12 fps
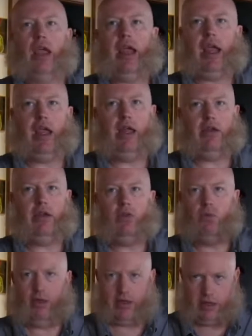And
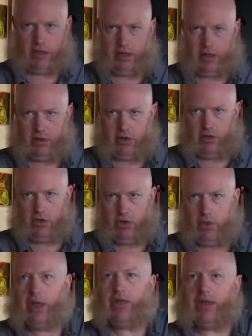with the
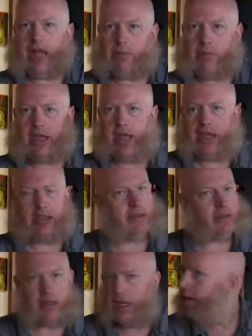New England
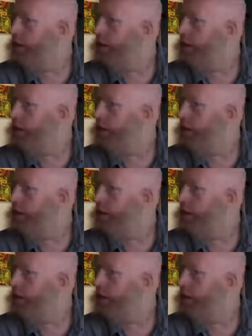IPAs,